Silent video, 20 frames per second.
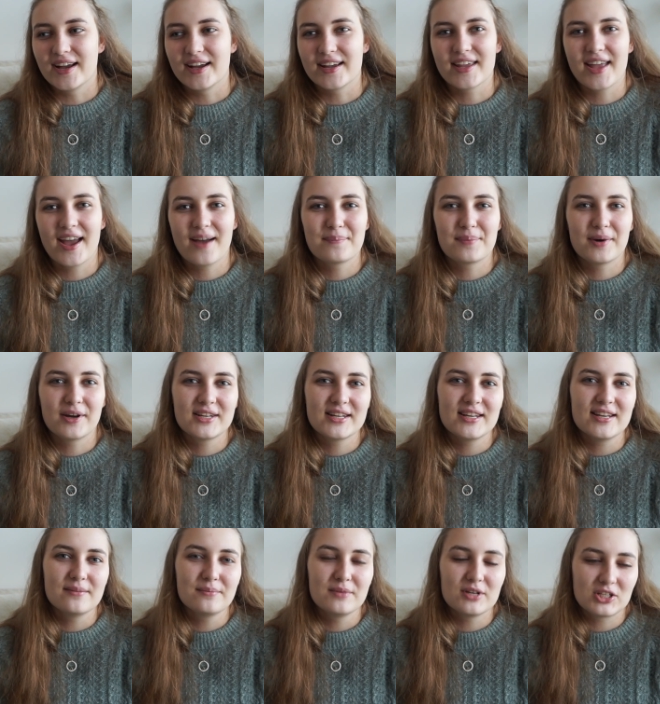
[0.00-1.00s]
yeah, body
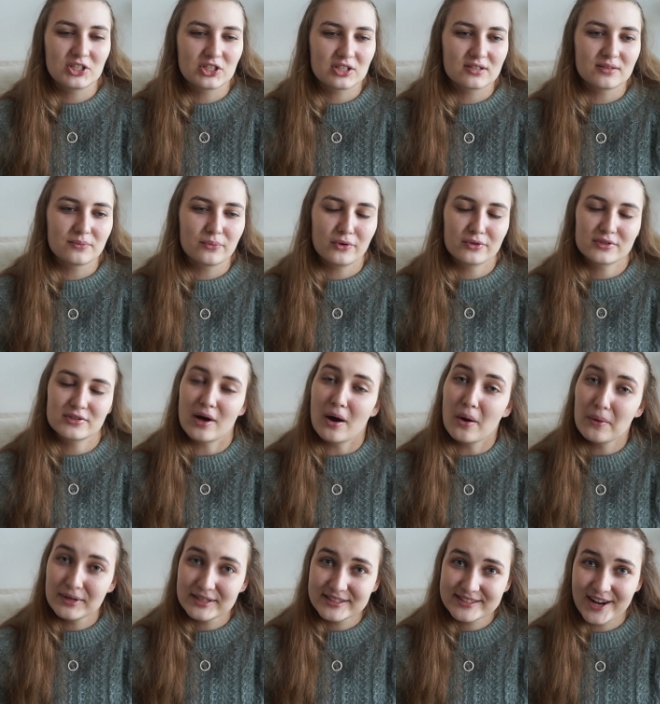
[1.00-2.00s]
image, it was
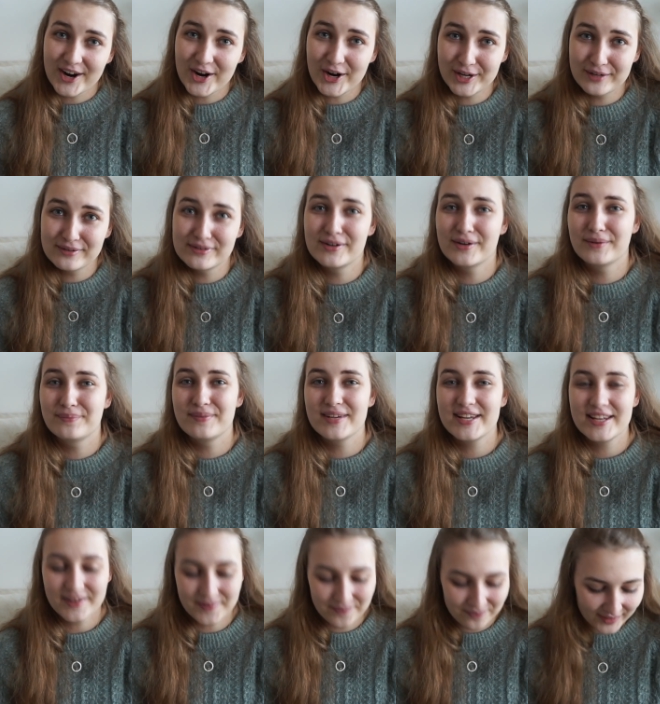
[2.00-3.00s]
always hard for
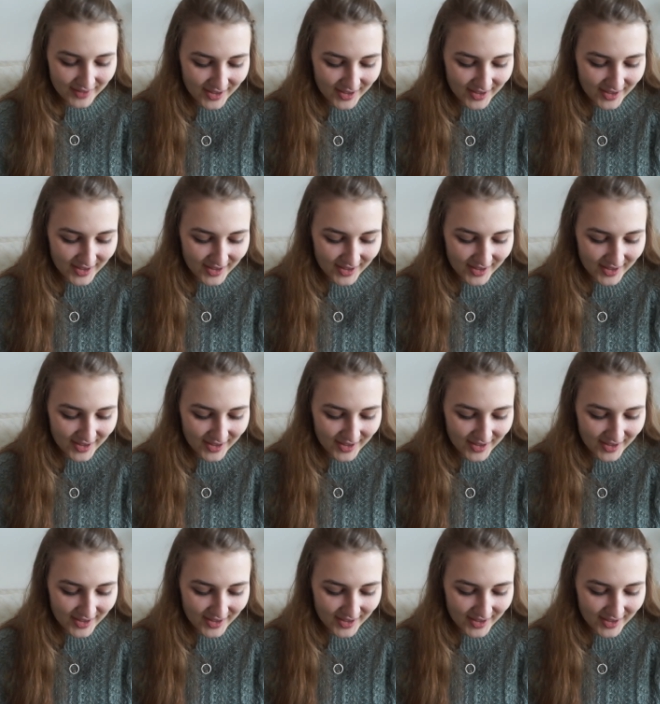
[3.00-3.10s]
me.